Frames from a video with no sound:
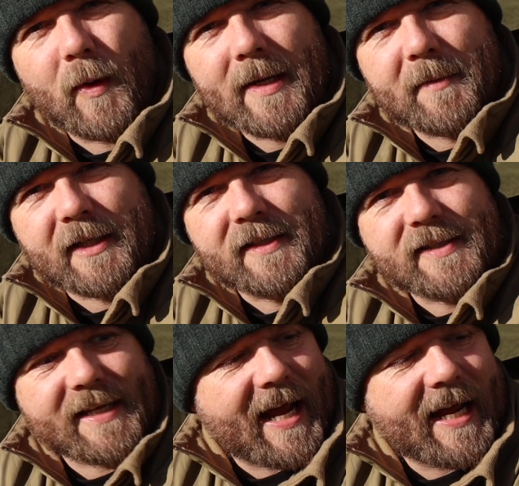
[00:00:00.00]
weight
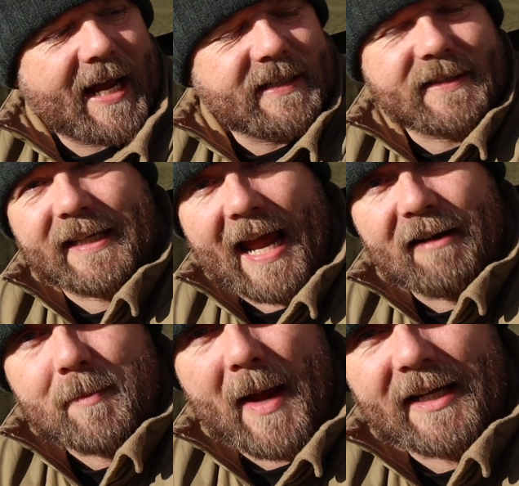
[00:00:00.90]
because I added the
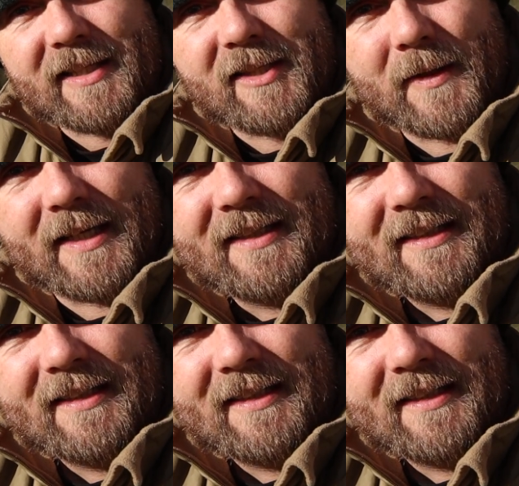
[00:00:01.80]
carry bag into it